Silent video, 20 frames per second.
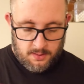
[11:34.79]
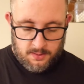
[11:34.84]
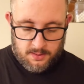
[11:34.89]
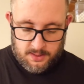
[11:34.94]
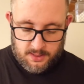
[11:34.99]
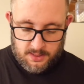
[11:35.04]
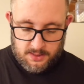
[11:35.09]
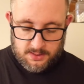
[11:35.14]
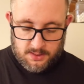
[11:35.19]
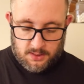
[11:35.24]

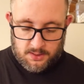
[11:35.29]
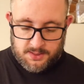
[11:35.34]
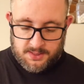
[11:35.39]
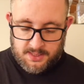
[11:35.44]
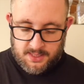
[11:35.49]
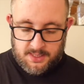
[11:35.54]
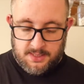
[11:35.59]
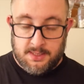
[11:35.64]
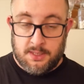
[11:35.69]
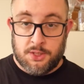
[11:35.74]
These are
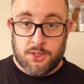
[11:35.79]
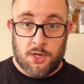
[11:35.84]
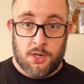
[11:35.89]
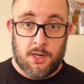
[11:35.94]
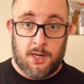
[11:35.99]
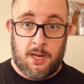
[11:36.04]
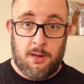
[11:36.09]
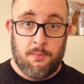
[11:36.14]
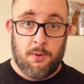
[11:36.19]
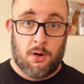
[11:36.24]
seasoned
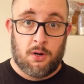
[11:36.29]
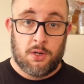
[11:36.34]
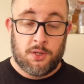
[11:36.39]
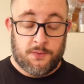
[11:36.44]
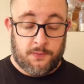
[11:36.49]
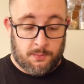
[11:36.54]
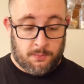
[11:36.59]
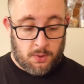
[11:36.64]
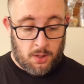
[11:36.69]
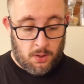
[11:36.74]
turkey burgers
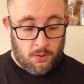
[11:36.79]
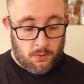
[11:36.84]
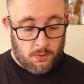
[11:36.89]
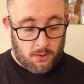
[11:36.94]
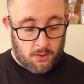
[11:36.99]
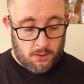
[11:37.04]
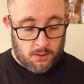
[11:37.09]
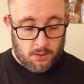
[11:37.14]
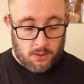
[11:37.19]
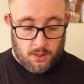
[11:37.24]
from
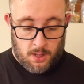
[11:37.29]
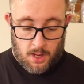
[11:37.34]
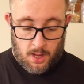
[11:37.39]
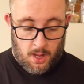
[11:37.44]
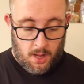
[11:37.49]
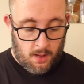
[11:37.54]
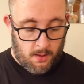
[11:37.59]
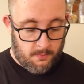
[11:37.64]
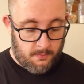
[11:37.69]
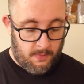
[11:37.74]
Kroger.
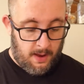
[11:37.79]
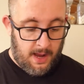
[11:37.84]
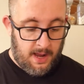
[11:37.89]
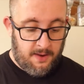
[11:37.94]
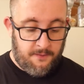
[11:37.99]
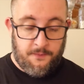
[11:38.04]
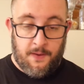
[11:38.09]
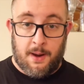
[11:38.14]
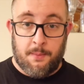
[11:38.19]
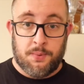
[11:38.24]

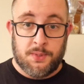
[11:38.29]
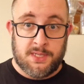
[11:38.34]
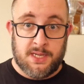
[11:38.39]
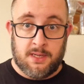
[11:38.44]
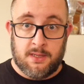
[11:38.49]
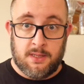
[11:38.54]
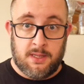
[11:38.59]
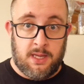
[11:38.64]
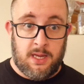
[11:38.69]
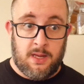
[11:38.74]

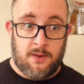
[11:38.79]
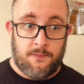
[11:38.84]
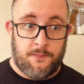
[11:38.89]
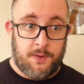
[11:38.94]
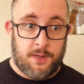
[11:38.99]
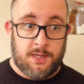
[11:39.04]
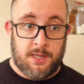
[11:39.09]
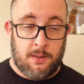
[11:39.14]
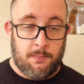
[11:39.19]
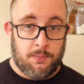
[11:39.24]
85% lean,
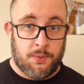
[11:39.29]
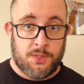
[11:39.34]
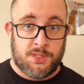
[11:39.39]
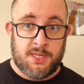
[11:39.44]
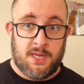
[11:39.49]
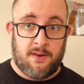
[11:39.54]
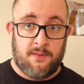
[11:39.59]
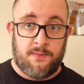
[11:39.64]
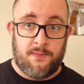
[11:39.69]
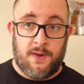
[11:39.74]

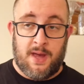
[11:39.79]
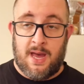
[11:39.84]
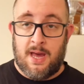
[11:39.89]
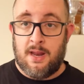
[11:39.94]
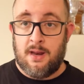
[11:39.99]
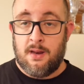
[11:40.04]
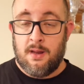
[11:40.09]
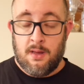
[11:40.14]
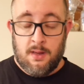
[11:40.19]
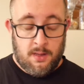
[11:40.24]
15%
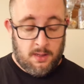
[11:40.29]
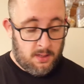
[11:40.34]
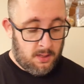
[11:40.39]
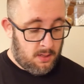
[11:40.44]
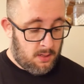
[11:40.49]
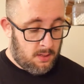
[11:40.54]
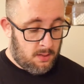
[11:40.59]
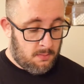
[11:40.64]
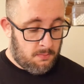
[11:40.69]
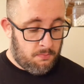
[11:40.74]
fat.
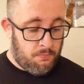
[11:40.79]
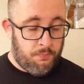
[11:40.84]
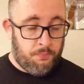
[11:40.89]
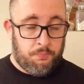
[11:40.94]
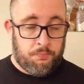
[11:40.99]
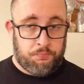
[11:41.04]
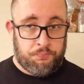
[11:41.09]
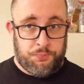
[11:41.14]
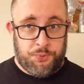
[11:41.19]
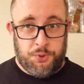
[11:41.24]

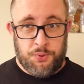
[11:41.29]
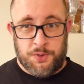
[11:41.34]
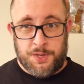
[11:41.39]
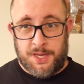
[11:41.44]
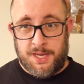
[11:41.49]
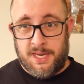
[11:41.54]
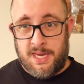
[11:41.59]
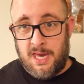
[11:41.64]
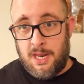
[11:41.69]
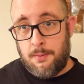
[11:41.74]
You can
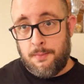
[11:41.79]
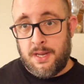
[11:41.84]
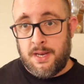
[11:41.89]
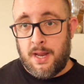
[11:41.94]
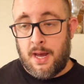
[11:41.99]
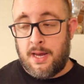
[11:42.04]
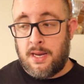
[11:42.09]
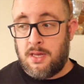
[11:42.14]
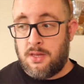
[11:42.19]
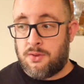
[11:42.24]
get them in
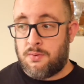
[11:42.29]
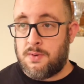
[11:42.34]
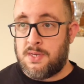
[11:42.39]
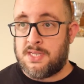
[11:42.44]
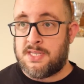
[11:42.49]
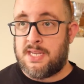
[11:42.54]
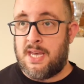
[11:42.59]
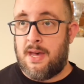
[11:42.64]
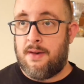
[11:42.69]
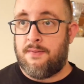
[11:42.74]

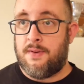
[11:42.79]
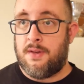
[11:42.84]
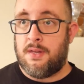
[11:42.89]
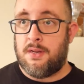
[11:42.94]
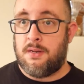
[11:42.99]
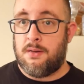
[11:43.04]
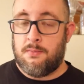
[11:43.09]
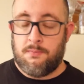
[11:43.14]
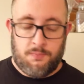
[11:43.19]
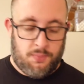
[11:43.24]

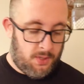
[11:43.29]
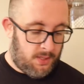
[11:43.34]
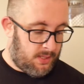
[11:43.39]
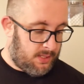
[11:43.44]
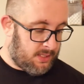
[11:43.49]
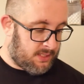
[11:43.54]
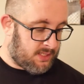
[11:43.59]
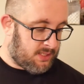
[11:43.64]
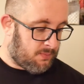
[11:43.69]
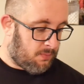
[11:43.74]
93.7, but
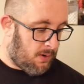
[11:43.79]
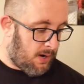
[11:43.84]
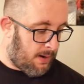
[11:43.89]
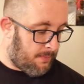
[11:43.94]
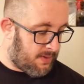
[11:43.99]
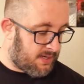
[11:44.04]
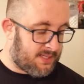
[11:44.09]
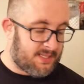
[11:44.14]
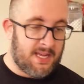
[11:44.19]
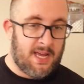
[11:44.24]
this is where I'm
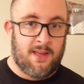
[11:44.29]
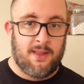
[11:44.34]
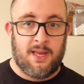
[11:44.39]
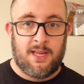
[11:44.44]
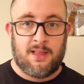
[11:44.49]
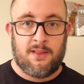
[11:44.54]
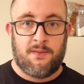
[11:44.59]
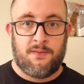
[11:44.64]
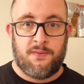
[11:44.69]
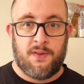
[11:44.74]
going to say I
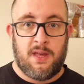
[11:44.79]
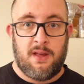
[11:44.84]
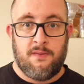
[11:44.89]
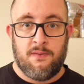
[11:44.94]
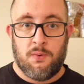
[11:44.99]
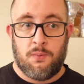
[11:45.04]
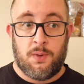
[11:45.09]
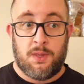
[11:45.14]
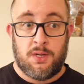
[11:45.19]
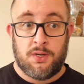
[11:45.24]
like the
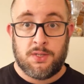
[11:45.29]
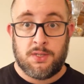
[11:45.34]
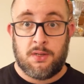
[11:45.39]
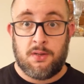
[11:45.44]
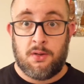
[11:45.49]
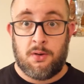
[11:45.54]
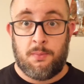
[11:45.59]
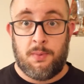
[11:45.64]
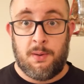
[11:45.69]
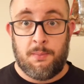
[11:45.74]
flavor when there's a
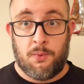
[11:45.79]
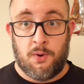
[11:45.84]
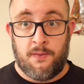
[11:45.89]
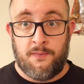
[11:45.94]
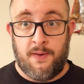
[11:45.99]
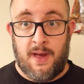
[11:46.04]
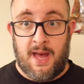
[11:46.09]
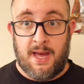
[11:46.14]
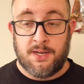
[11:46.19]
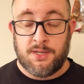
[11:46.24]
little bit more
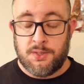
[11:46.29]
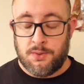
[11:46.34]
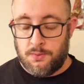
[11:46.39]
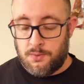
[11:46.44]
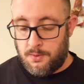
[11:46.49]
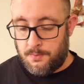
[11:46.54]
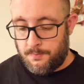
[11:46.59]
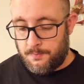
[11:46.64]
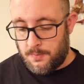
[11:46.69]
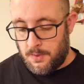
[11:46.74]
fat to
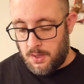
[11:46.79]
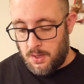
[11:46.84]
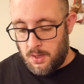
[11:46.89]
them.